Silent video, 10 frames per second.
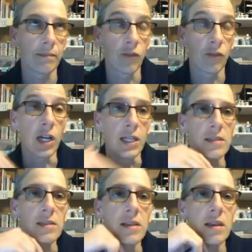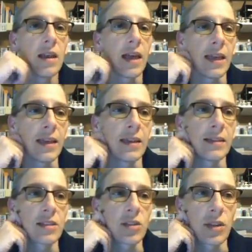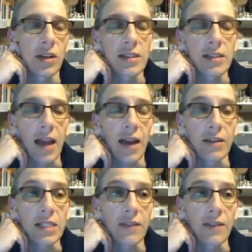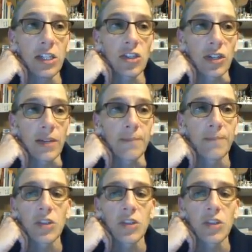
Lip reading: runs, and so there is a high risk of injury.